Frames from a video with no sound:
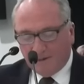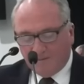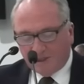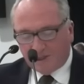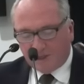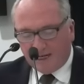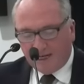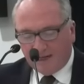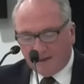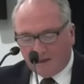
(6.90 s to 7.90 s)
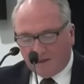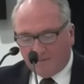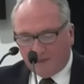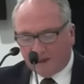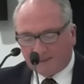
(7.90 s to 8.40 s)
Mr. Chair,
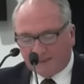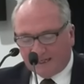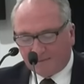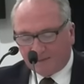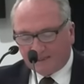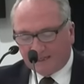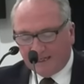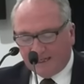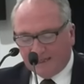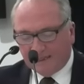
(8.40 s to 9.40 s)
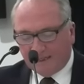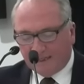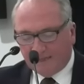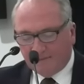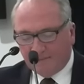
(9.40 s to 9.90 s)
might I start by saying
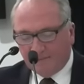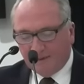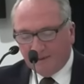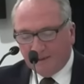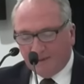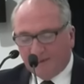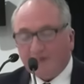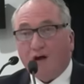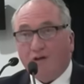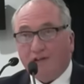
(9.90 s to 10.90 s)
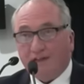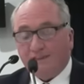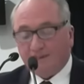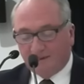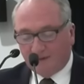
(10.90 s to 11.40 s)
the
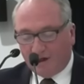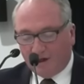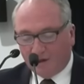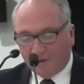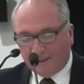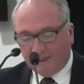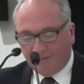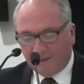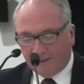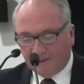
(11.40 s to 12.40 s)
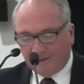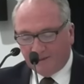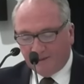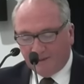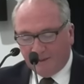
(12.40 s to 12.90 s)
whole intermittent
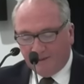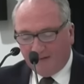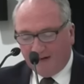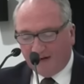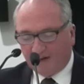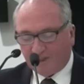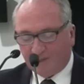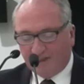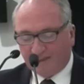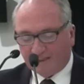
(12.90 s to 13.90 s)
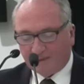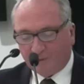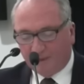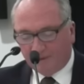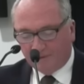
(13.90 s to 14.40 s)
power issue is a
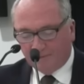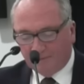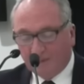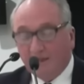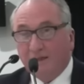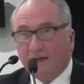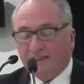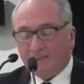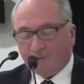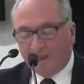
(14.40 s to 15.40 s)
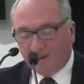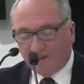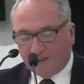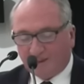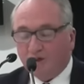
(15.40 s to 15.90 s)
swindle. It's a
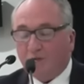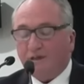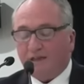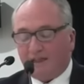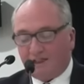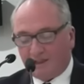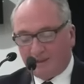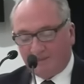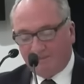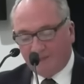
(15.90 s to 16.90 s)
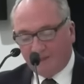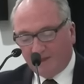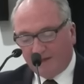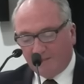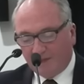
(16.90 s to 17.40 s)
swindle in its nomenclature.
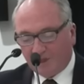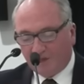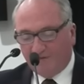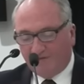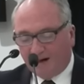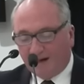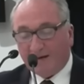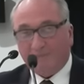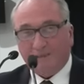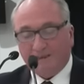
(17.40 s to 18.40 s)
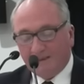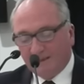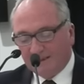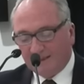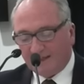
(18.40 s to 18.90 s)
They mention farms.
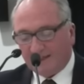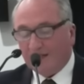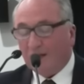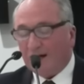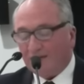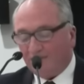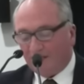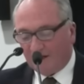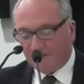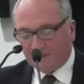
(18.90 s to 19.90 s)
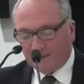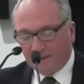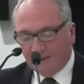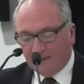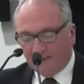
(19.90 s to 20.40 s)
There's nothing like farms.
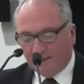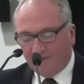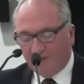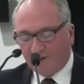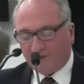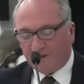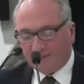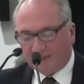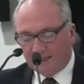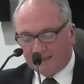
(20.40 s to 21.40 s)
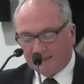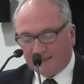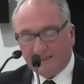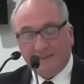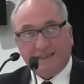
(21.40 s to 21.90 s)
They're future
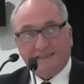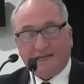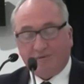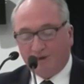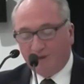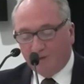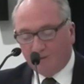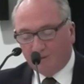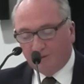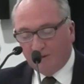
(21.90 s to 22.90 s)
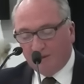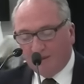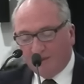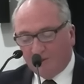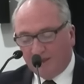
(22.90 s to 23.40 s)
obsolescence. They say renewable,
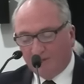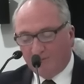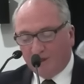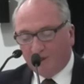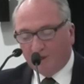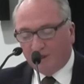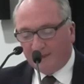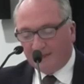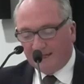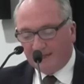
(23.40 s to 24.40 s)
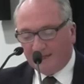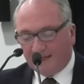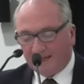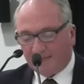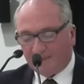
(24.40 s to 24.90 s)
when we all know in the end
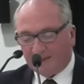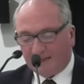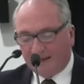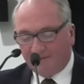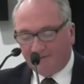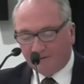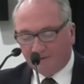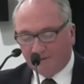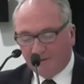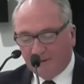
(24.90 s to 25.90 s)
they end up as landfill.